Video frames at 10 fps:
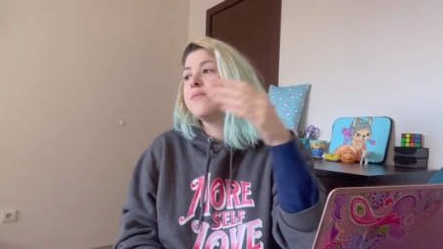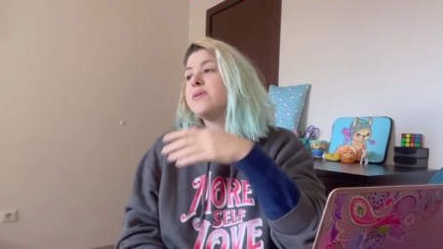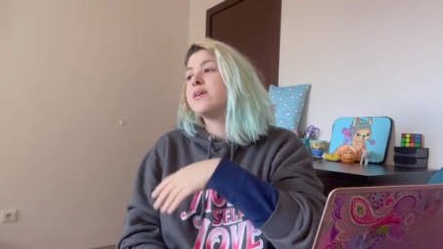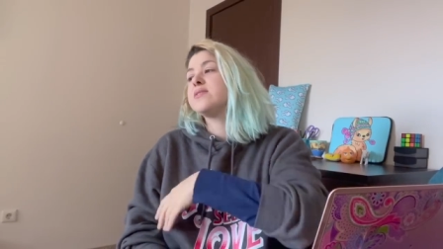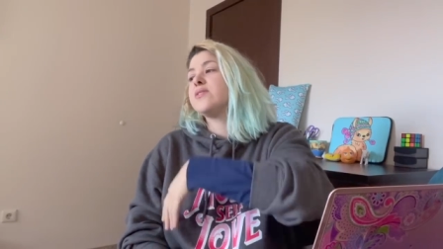
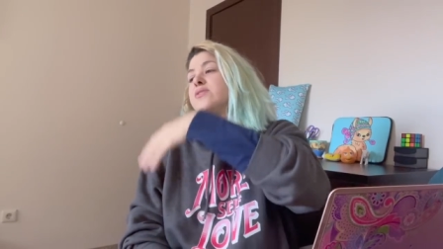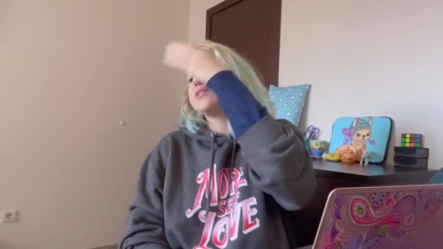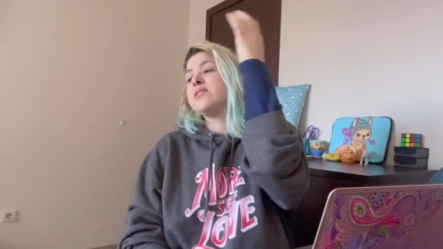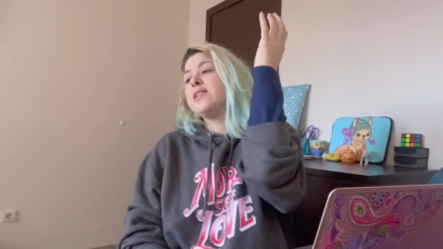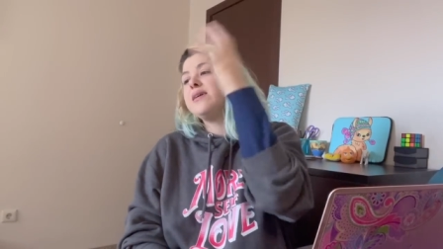Because there is
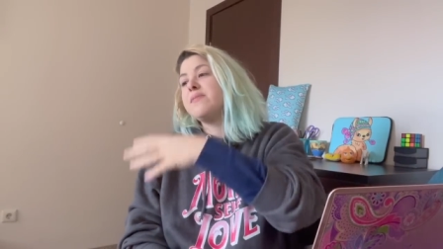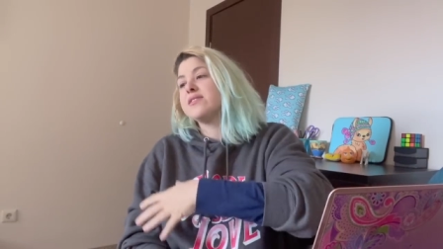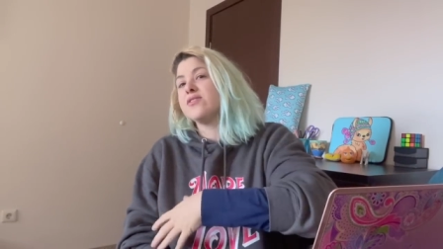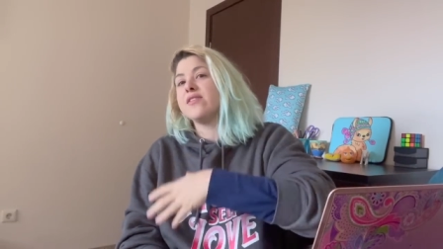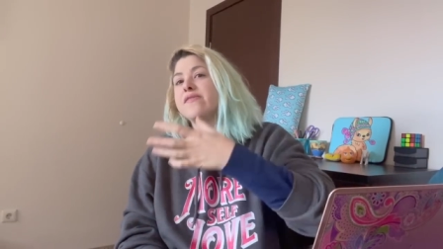a
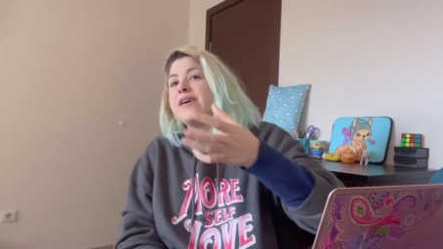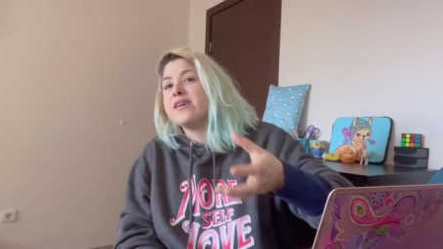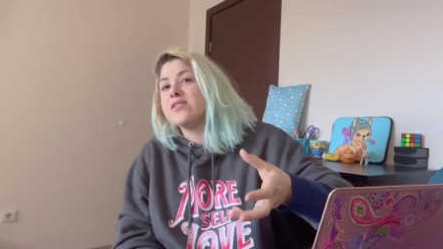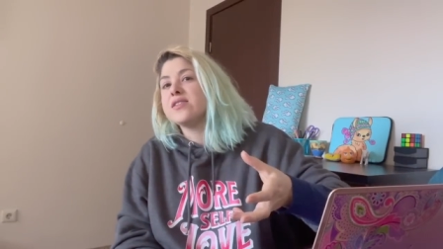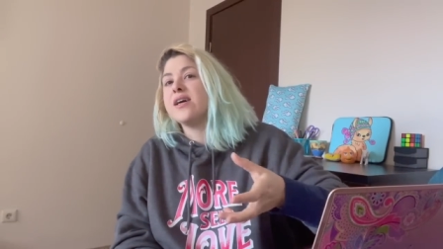limit on the
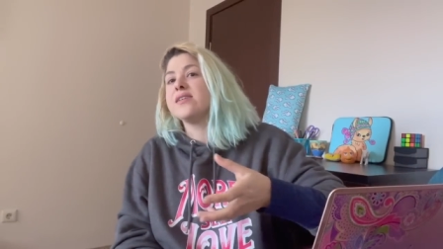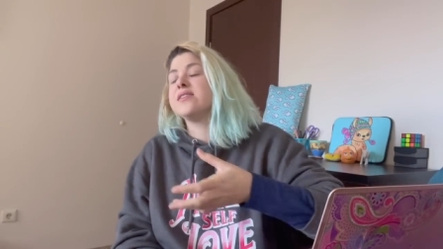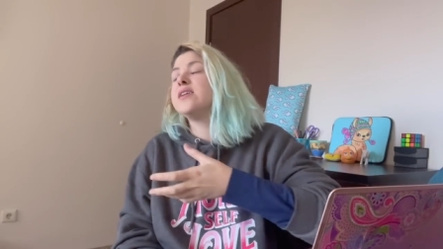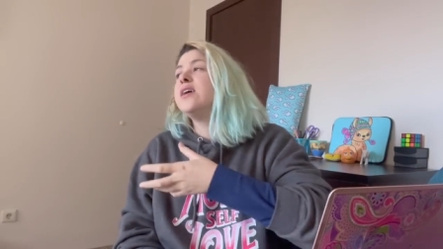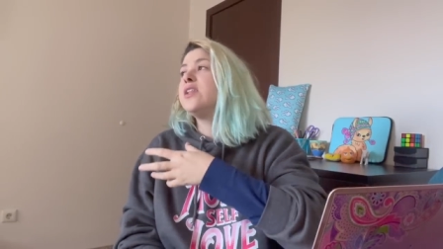file size.
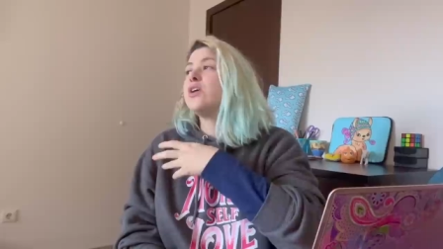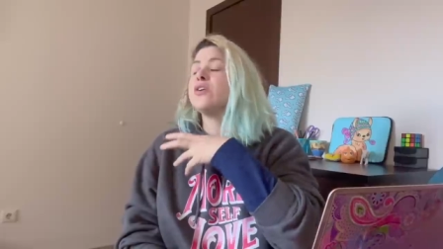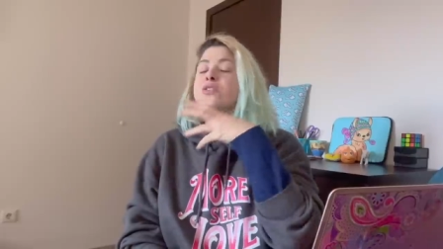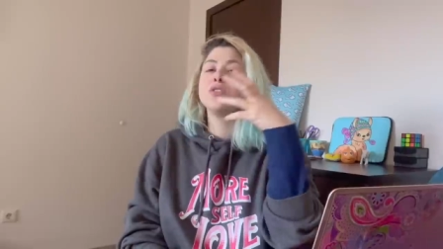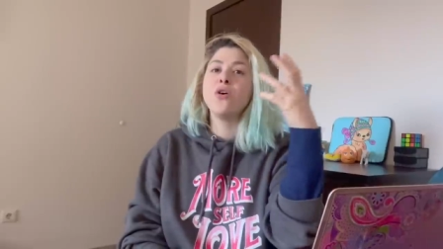And there
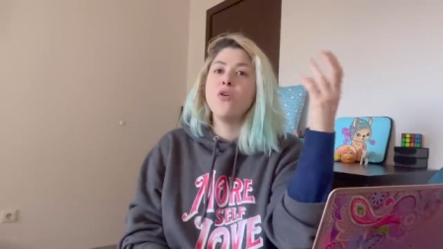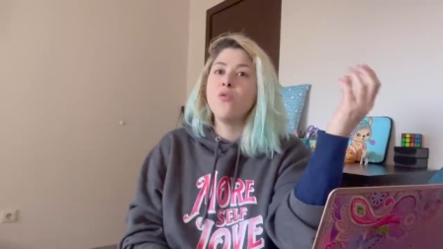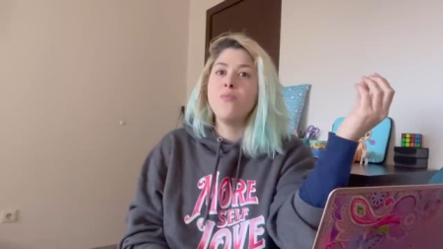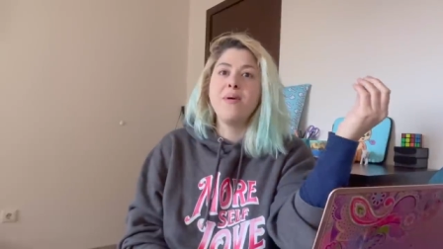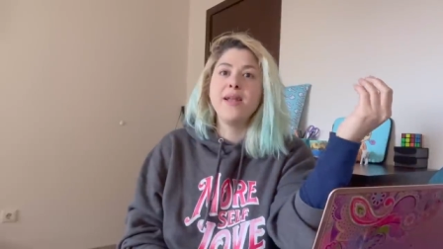are
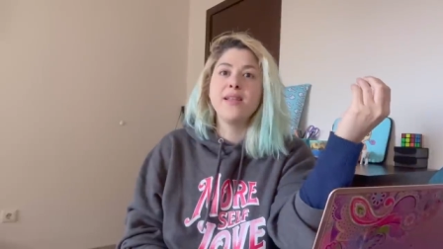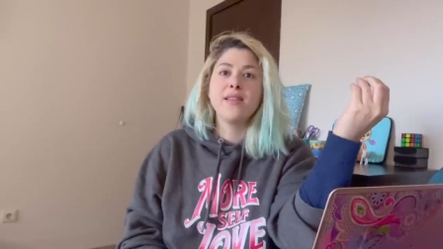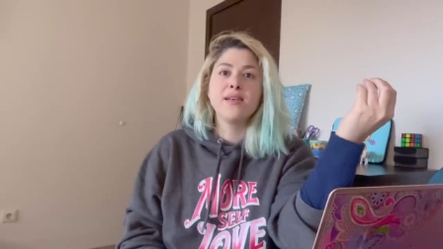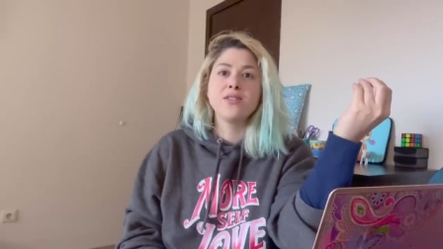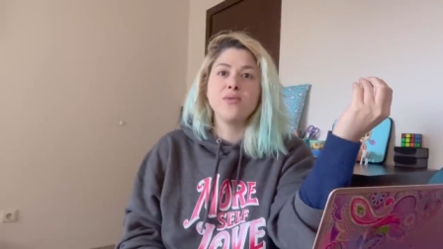so many
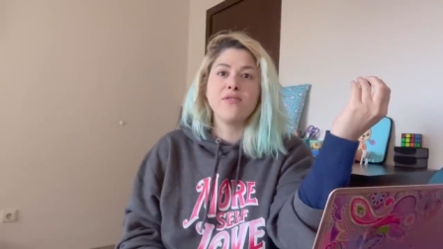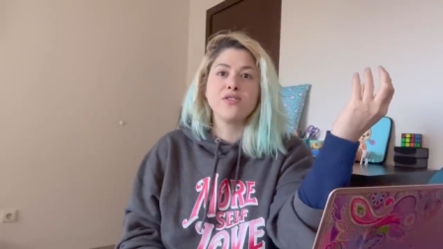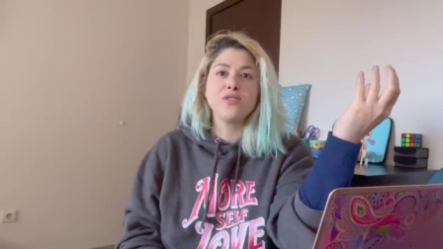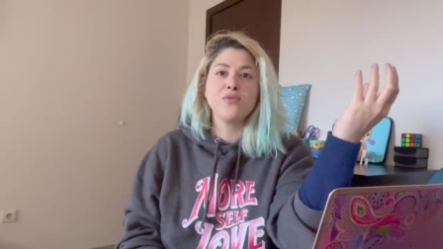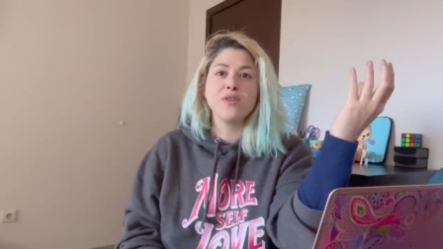things you have
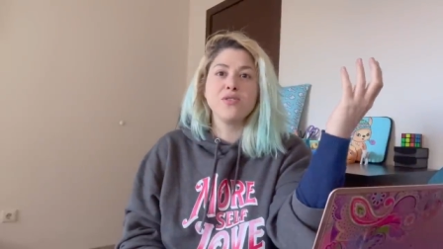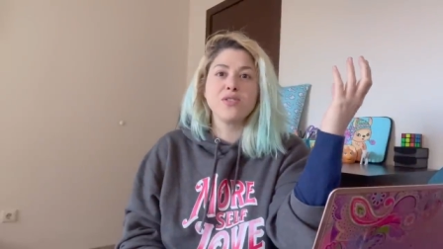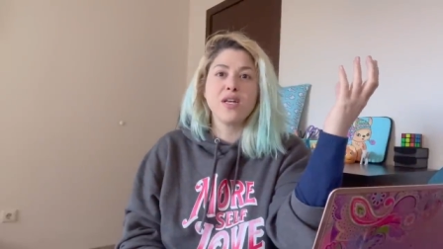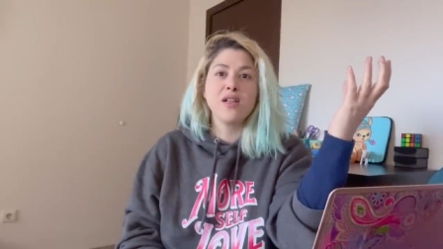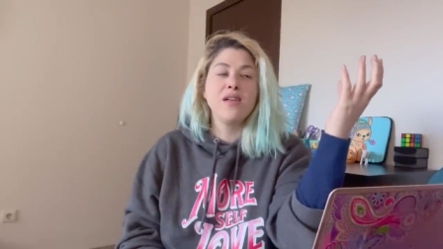to do when you
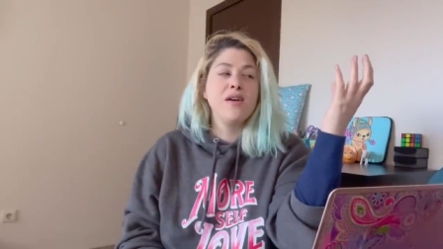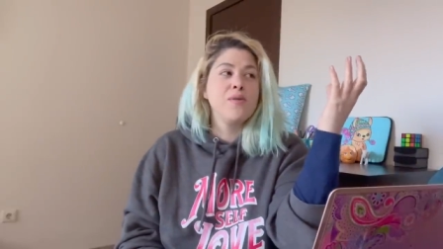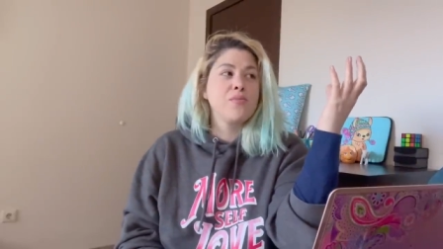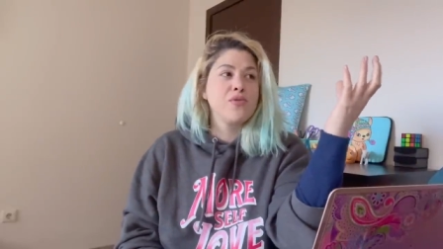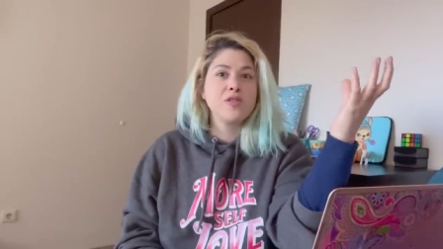sell
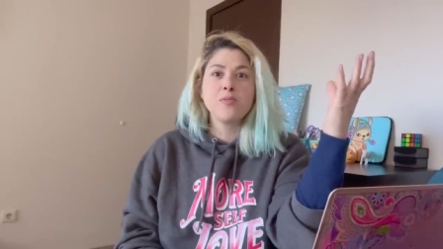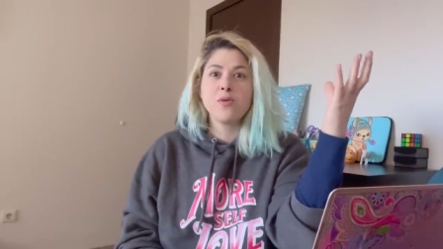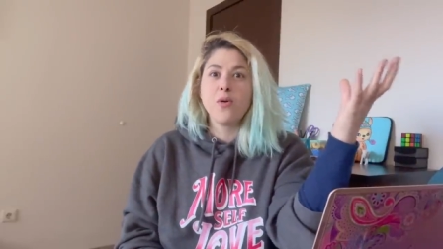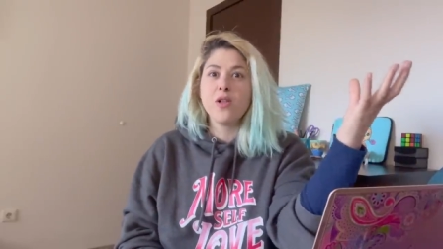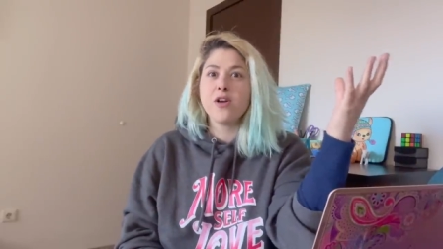printable
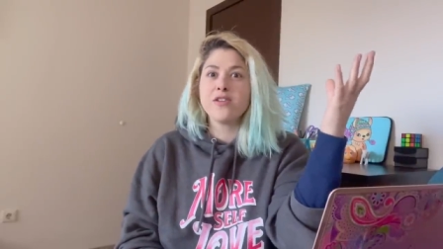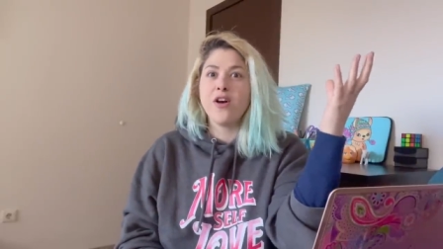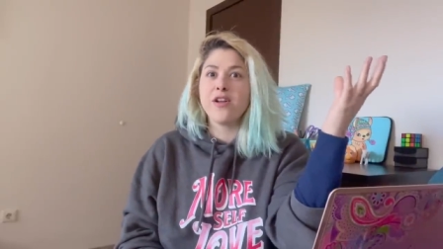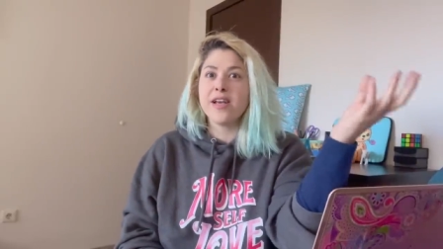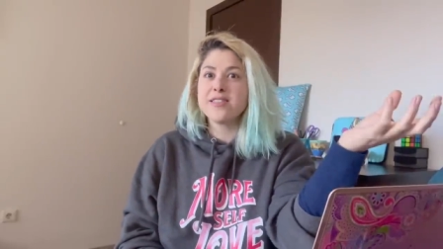wall art
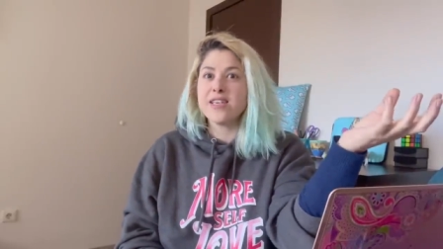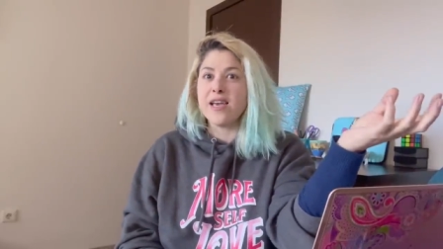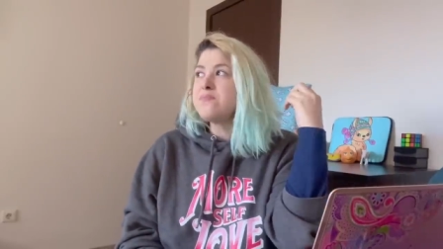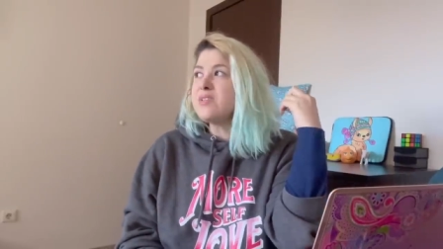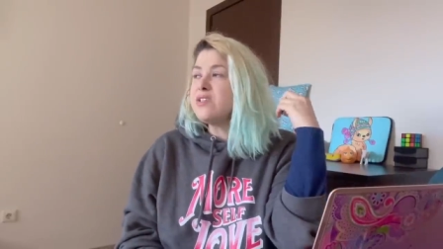on
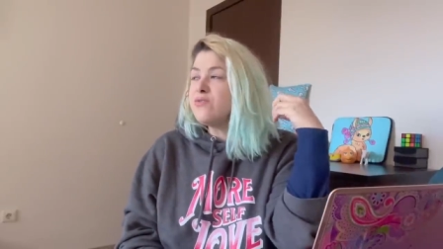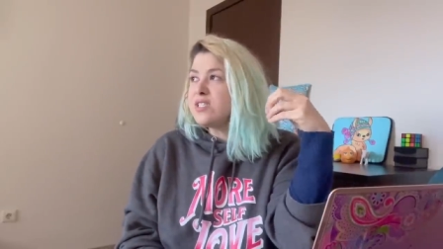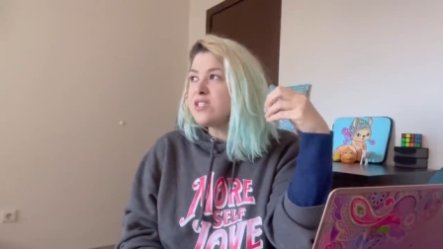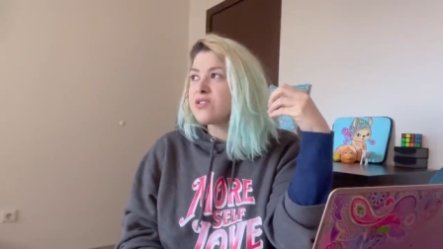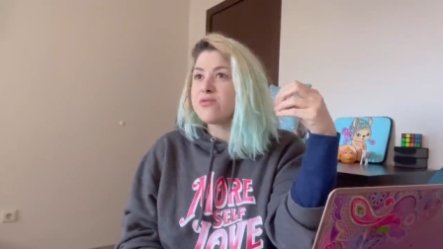Etsy. You
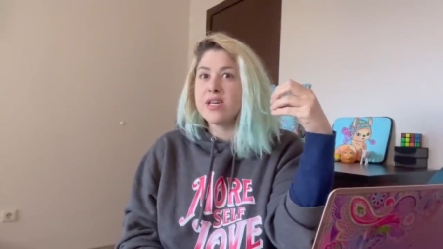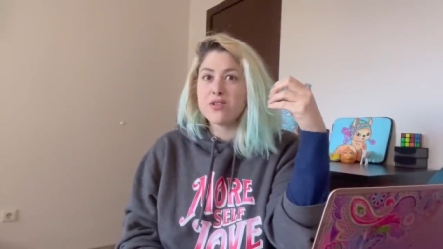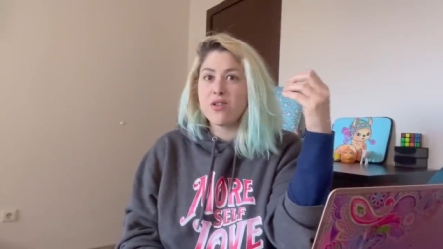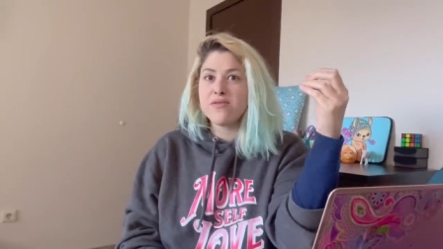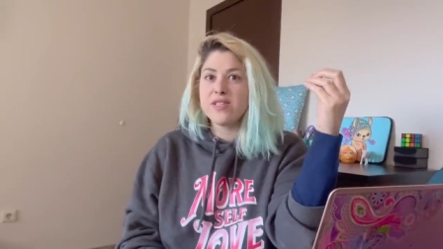need to create
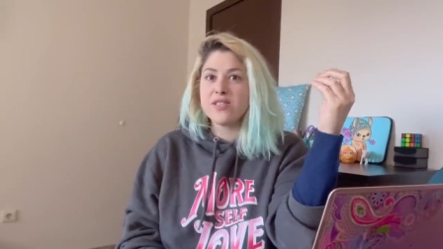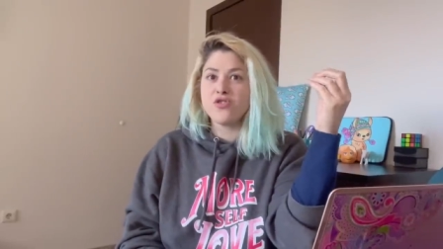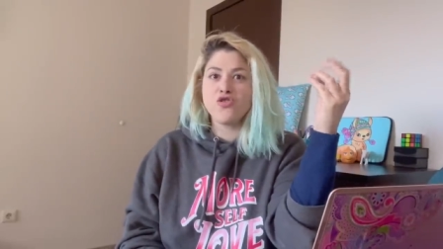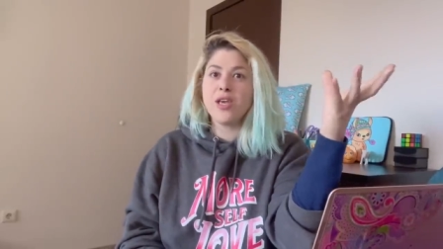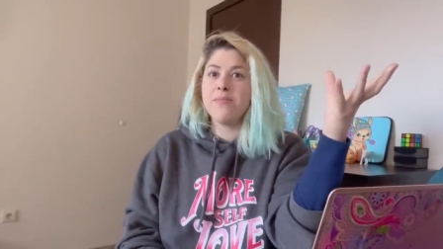all of these
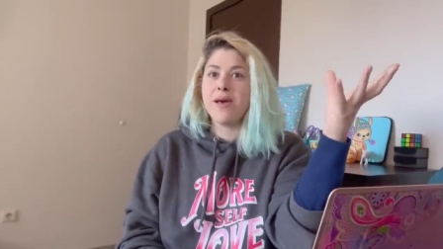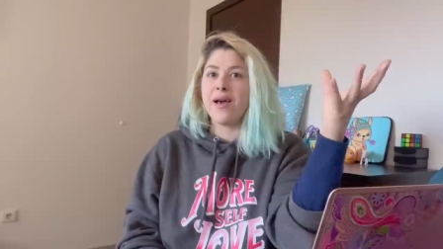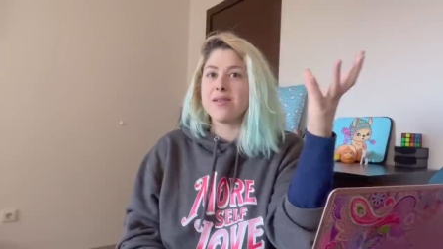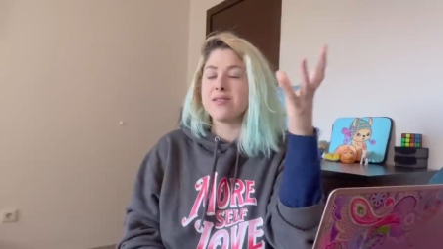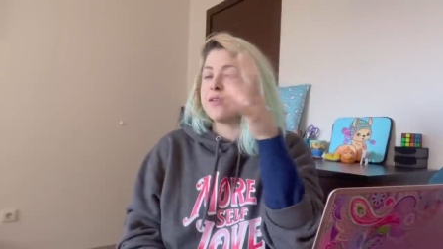JPEGs